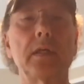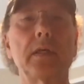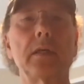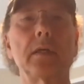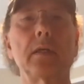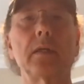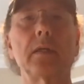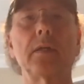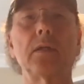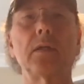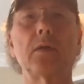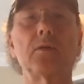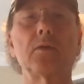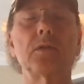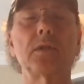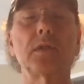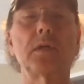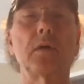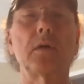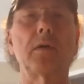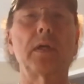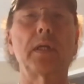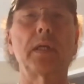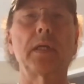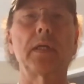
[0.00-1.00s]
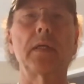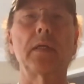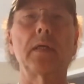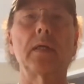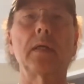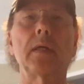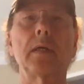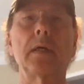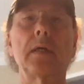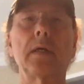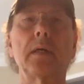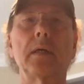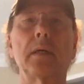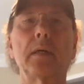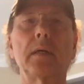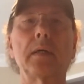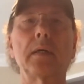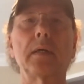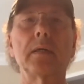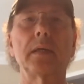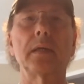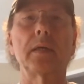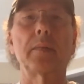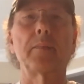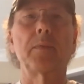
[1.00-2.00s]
you know, starting, I